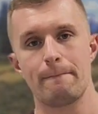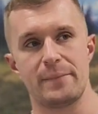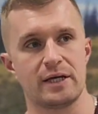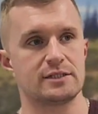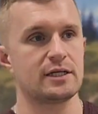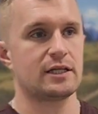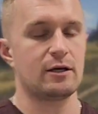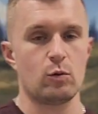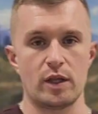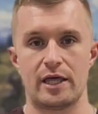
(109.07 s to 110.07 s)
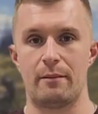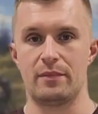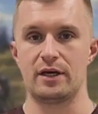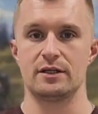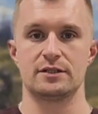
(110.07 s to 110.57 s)
Basically what that
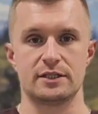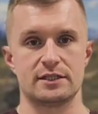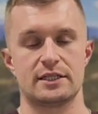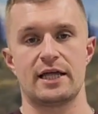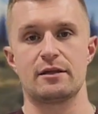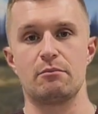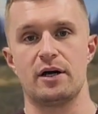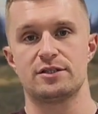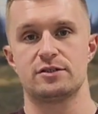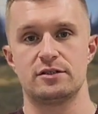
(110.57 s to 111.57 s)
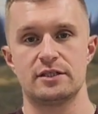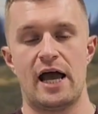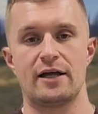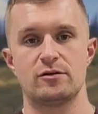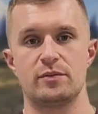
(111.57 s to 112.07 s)
means is that the muscle
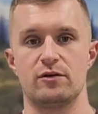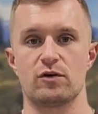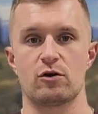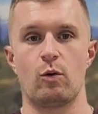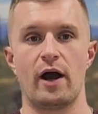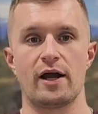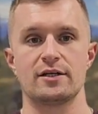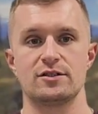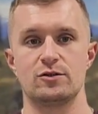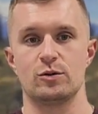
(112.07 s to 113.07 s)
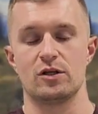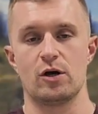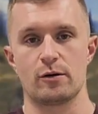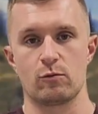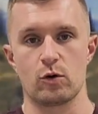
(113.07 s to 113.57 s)
had to be required to do a
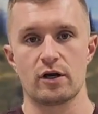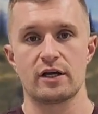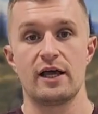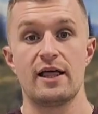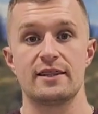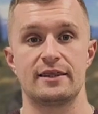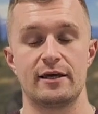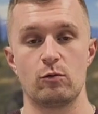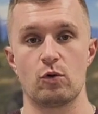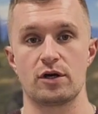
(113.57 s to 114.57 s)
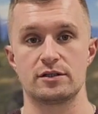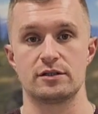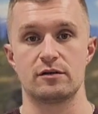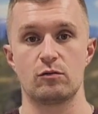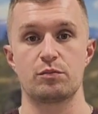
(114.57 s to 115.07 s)
lot of work that they
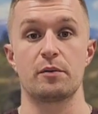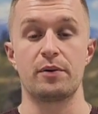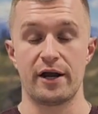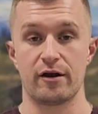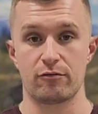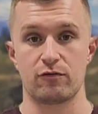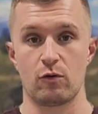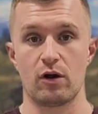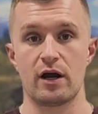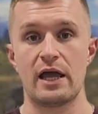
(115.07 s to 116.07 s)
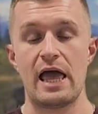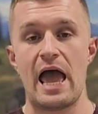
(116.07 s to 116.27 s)
weren't prepared for,